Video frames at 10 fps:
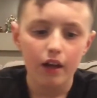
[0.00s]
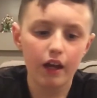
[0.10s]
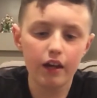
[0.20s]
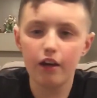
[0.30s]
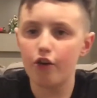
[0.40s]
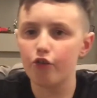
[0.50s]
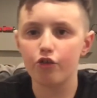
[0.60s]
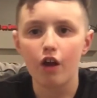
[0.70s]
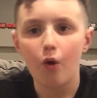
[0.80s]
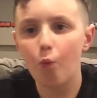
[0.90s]
and
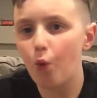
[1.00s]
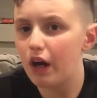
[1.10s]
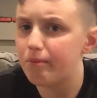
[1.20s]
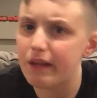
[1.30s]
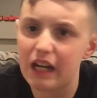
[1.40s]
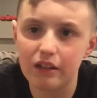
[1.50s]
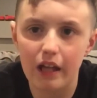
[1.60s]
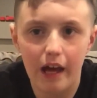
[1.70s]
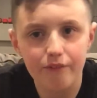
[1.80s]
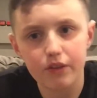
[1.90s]
there's 1 minute
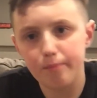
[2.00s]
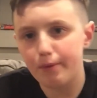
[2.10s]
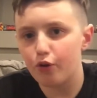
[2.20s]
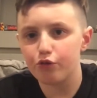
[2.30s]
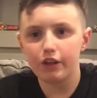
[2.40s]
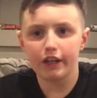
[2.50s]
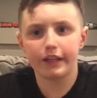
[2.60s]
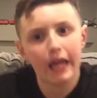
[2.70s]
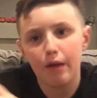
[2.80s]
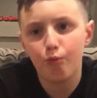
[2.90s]
left. The Bills lead a
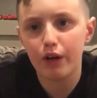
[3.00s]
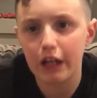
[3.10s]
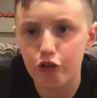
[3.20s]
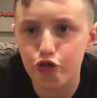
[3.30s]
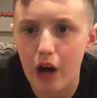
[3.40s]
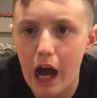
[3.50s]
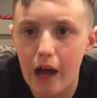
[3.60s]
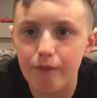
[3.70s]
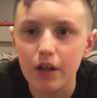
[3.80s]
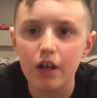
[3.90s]
game-winning
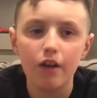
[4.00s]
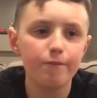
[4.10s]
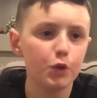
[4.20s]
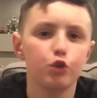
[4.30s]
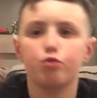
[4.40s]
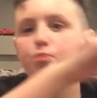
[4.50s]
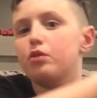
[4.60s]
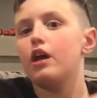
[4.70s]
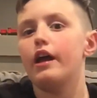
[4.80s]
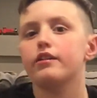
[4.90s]
drive. First
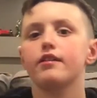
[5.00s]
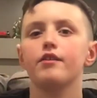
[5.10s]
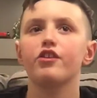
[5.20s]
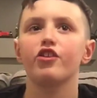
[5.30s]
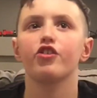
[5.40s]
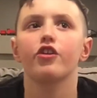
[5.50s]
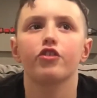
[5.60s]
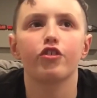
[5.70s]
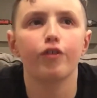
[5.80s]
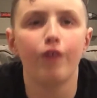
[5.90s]
play, 76 yards
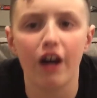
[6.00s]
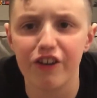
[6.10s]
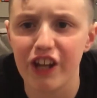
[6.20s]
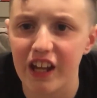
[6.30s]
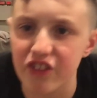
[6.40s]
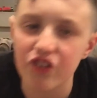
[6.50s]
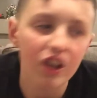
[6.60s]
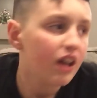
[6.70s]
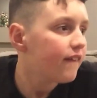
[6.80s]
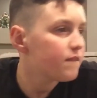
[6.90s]
of Stefon Diggs
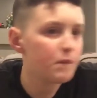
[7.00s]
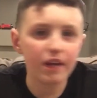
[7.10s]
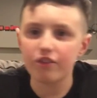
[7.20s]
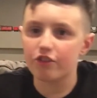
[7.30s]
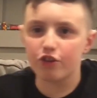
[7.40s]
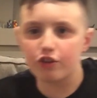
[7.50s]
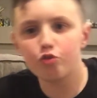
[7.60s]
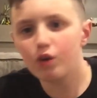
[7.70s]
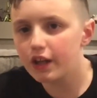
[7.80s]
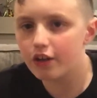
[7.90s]
makes it to the
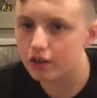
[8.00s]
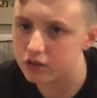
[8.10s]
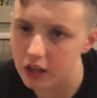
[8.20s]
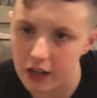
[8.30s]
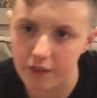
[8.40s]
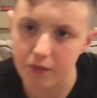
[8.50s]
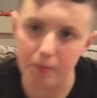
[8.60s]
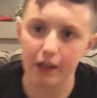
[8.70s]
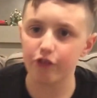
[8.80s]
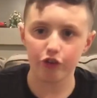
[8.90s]
20-yard line of the
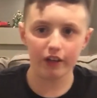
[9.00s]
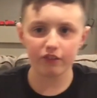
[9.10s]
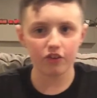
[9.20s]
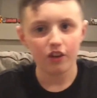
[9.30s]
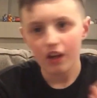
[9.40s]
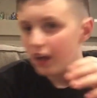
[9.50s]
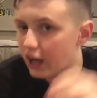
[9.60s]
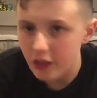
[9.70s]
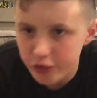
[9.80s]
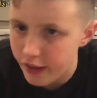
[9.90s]
Patriots.
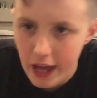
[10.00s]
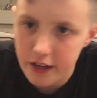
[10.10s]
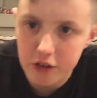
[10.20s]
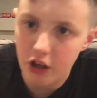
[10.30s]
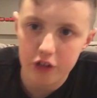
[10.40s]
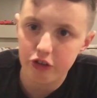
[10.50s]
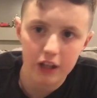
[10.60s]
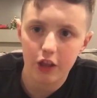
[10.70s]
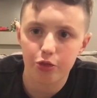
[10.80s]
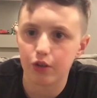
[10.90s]
And then Josh
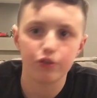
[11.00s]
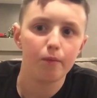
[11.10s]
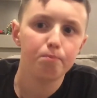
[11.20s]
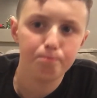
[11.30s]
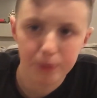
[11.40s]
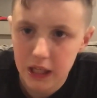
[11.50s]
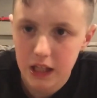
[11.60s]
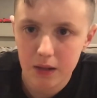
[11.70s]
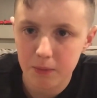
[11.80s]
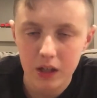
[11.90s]
Allen throws a
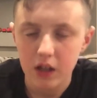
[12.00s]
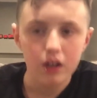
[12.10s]
beam